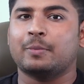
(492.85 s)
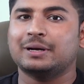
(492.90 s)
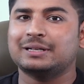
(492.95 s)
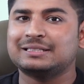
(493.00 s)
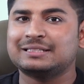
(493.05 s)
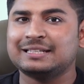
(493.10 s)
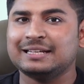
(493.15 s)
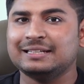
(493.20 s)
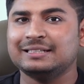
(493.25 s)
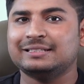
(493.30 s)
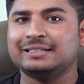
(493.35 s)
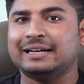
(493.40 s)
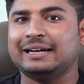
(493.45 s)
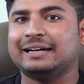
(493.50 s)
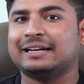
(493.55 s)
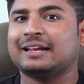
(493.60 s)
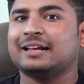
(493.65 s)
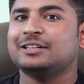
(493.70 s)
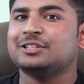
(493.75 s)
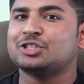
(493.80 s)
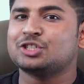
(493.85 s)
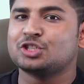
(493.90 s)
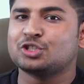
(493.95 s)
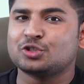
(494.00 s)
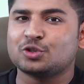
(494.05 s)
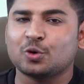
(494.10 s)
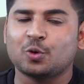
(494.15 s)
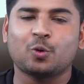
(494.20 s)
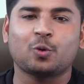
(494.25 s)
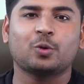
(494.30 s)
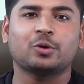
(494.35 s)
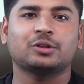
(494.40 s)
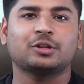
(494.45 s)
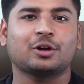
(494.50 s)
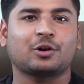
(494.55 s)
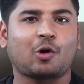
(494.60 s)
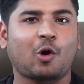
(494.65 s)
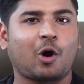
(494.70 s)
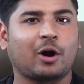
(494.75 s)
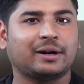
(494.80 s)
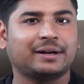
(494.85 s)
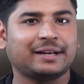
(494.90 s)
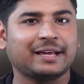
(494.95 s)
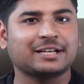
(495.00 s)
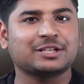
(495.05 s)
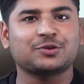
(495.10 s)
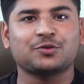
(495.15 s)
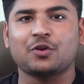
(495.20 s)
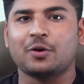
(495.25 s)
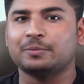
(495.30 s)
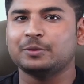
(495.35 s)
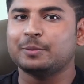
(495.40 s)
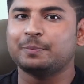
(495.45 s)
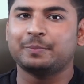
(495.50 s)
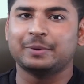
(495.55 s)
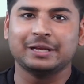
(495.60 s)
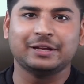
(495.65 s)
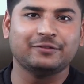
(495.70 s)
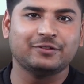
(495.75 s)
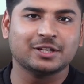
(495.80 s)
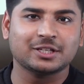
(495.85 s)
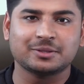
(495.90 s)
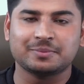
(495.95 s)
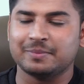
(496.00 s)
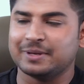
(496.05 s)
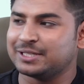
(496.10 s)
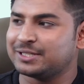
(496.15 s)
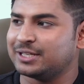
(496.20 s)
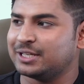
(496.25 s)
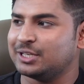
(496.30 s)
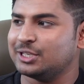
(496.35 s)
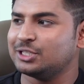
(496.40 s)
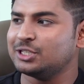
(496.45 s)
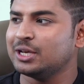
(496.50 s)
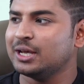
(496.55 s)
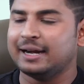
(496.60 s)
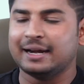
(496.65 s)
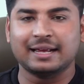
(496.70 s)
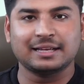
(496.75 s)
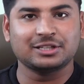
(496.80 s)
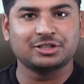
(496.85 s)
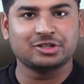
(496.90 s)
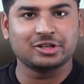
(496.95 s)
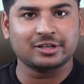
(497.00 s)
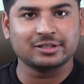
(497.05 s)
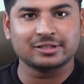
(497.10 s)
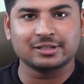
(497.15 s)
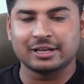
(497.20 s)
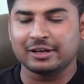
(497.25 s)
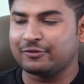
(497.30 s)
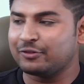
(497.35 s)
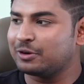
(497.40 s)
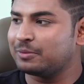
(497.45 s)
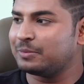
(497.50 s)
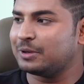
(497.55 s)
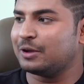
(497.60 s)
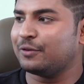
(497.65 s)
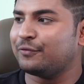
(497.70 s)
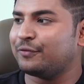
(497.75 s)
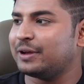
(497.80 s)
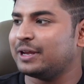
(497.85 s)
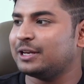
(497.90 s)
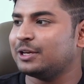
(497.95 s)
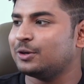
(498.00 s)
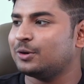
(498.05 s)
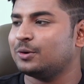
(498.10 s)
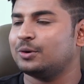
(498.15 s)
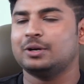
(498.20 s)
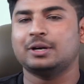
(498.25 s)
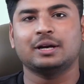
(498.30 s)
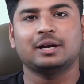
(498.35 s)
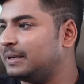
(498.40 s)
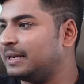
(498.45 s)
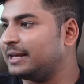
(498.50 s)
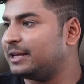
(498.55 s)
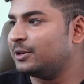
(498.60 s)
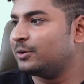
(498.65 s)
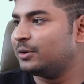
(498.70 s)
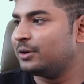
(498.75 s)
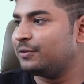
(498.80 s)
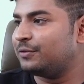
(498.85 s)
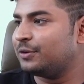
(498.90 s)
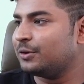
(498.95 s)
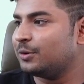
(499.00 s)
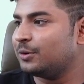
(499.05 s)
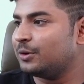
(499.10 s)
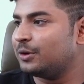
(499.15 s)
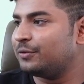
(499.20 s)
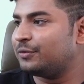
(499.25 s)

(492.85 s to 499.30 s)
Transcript: but since it can store the context from the previous message, it has just given me a very good, like, you know, if you,